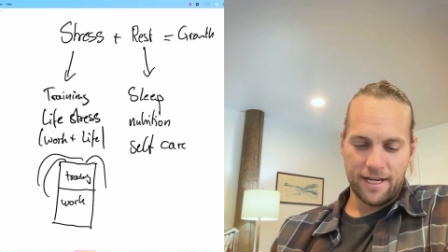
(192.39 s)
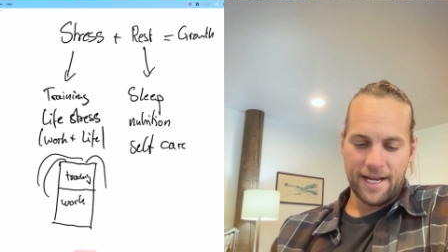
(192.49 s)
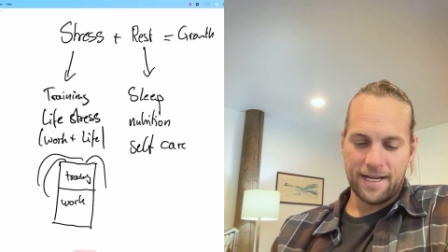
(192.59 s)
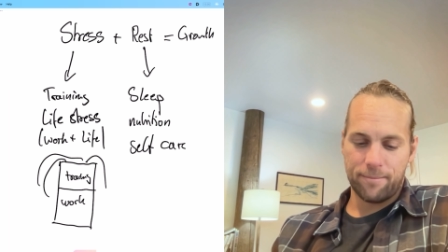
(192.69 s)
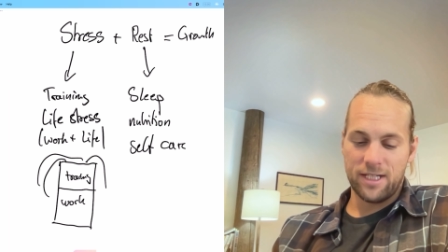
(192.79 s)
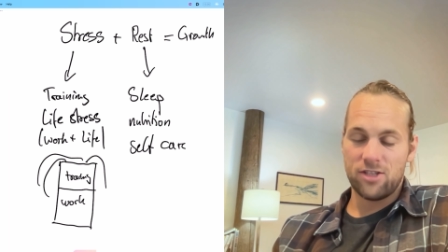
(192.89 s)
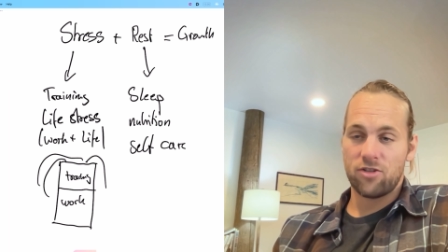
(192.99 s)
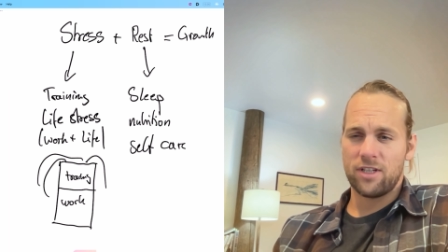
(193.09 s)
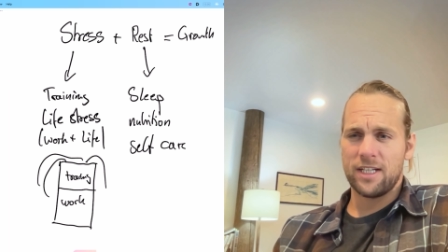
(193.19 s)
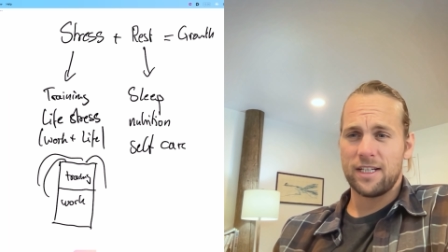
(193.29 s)
and that means
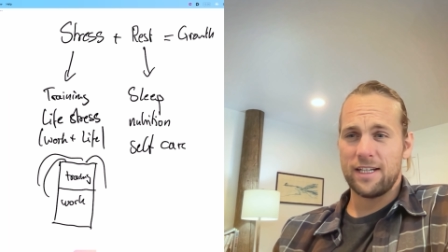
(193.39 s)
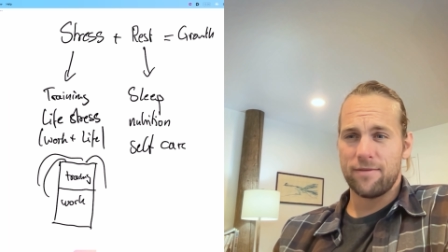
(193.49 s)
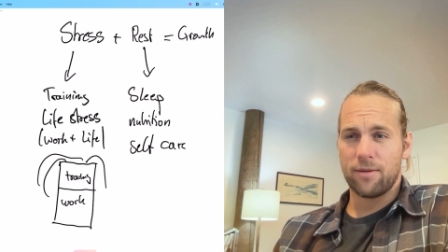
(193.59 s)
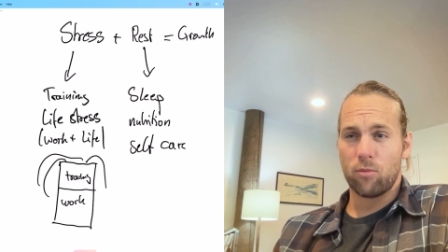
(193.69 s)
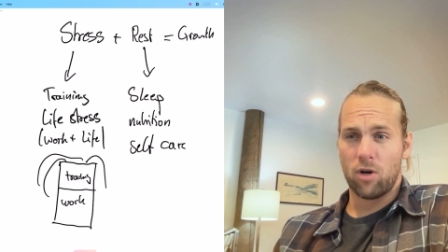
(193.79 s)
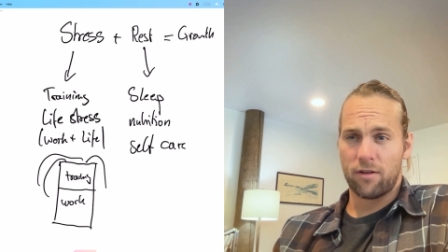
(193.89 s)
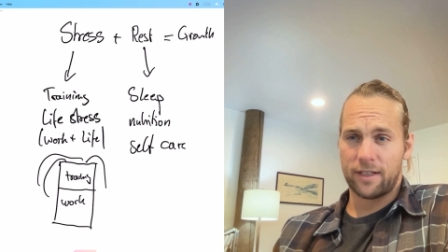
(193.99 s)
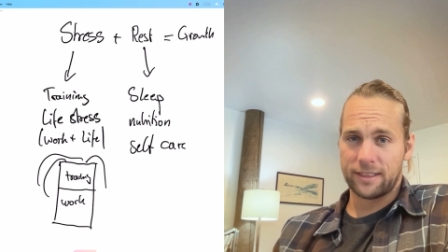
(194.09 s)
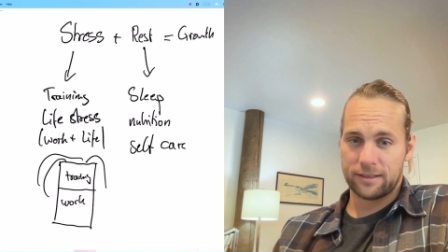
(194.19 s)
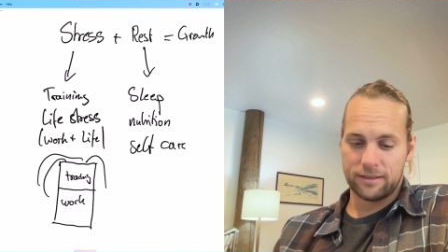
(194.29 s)
you need even more
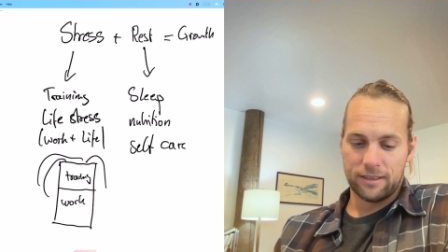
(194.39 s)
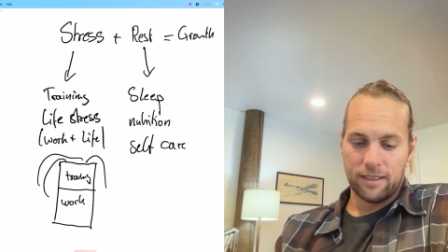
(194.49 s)
rest.